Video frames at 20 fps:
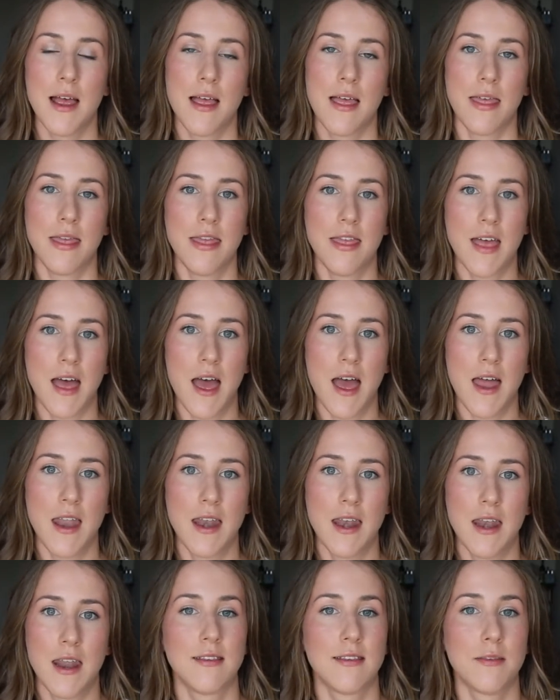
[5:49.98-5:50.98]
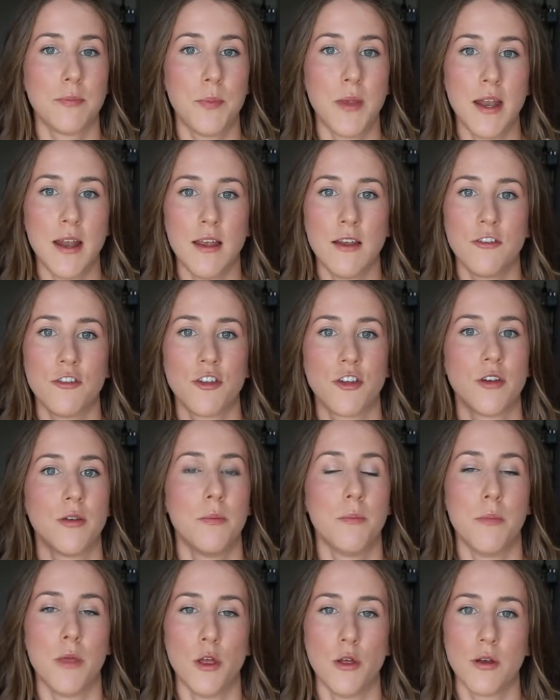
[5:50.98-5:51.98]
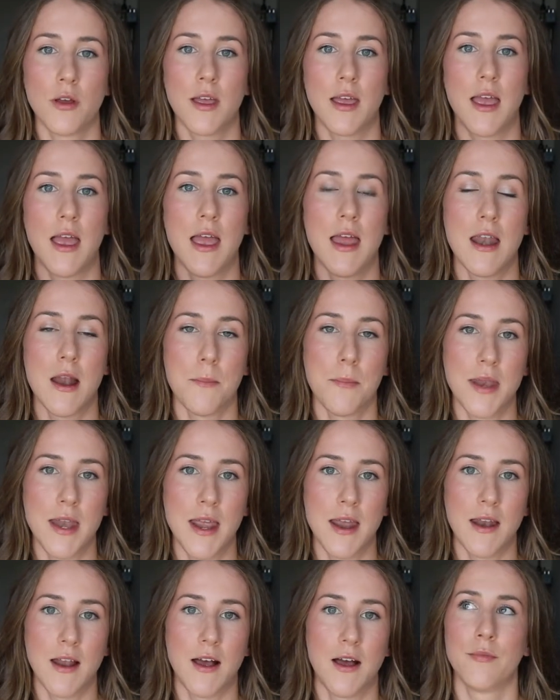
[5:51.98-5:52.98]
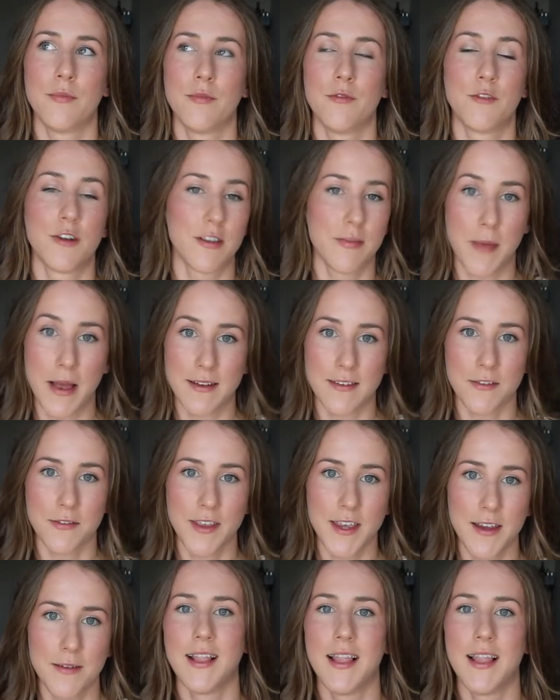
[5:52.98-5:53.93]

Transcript: than spinach, milk, and a banana respectively.